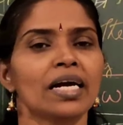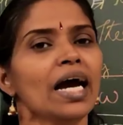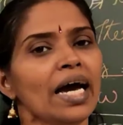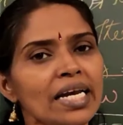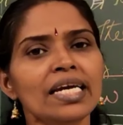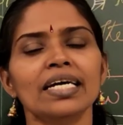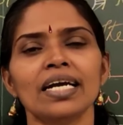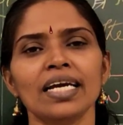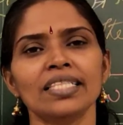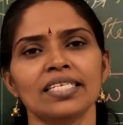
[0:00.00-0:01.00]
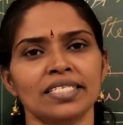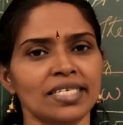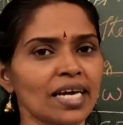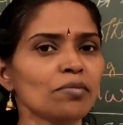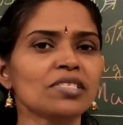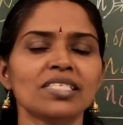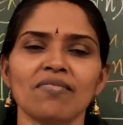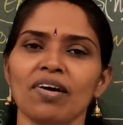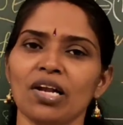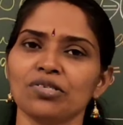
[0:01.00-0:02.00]
And nearly the same is the
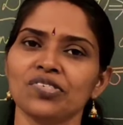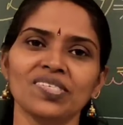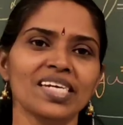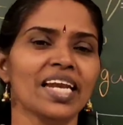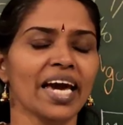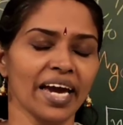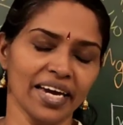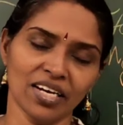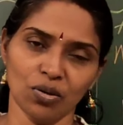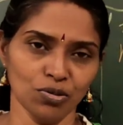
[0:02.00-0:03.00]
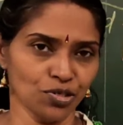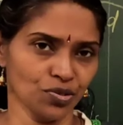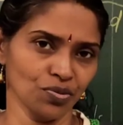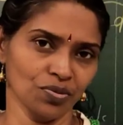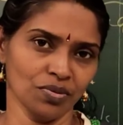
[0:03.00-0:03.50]
velocity in air also.